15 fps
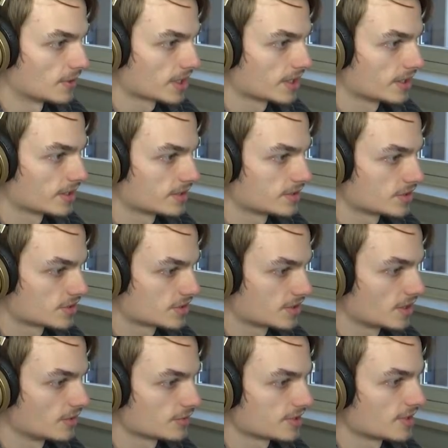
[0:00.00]
We're gonna
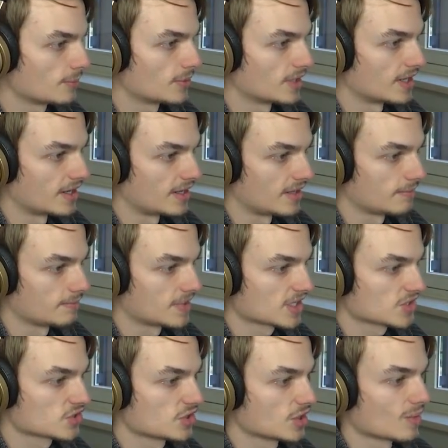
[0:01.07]
just go somewhere, and I'm
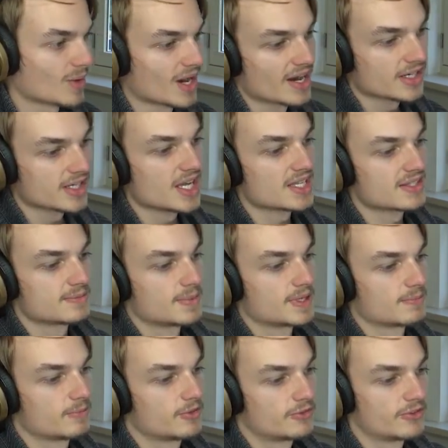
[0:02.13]
not sure where yet,
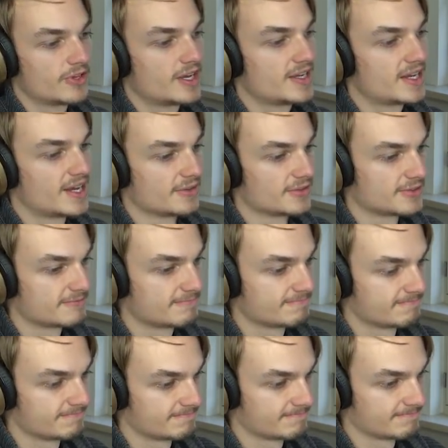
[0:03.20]
but we'll find out.
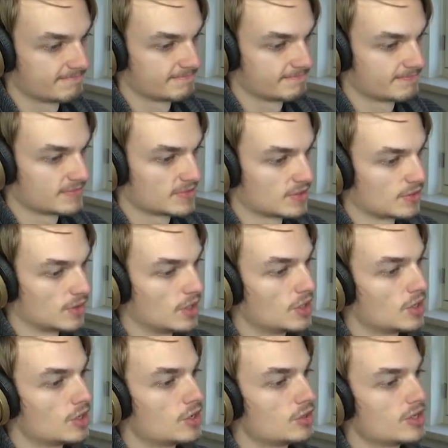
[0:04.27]

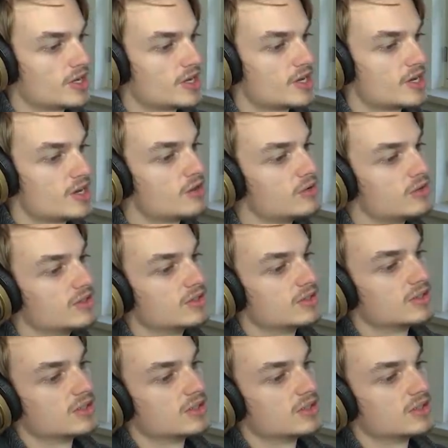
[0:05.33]
Oh no!